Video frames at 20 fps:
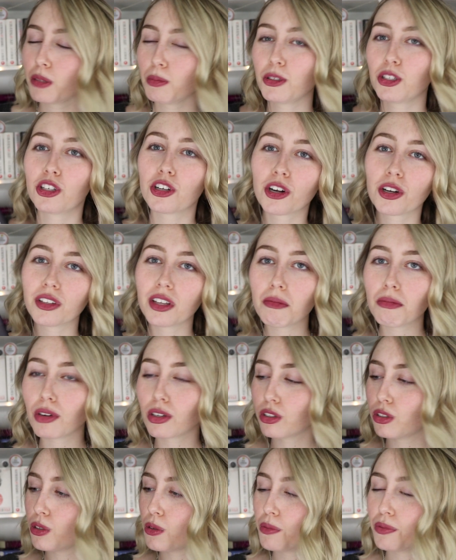has been circling
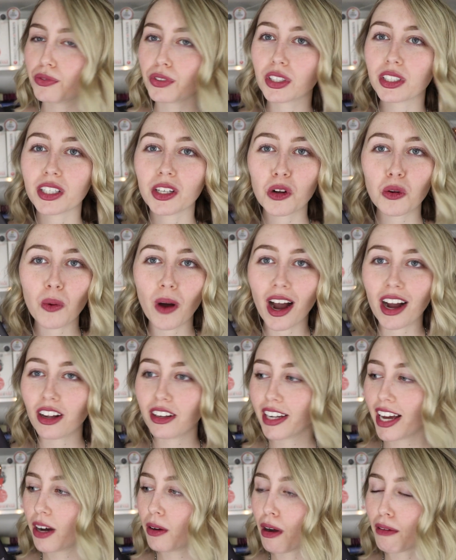booktube for a little
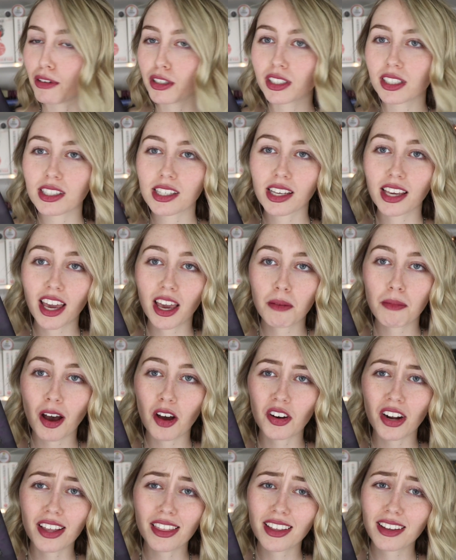while now, ever since it came
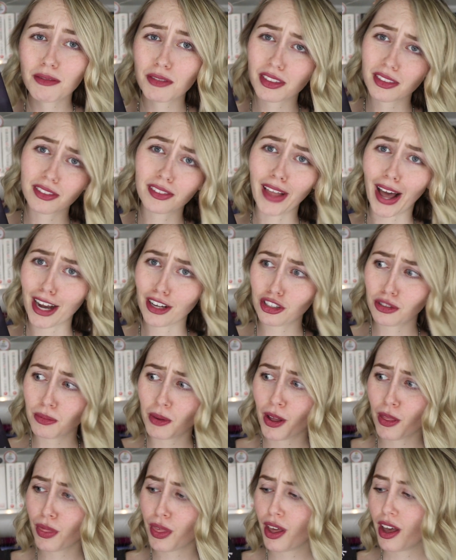out, I think last
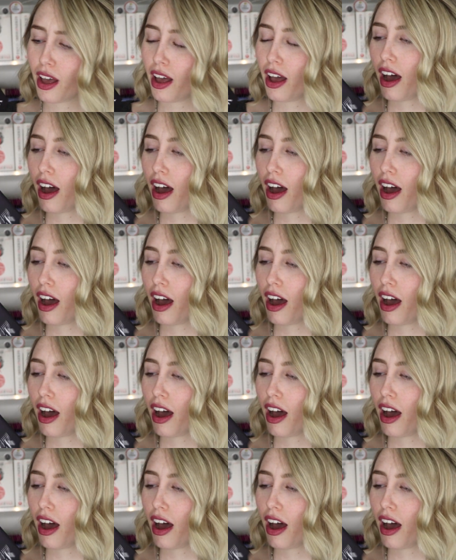month.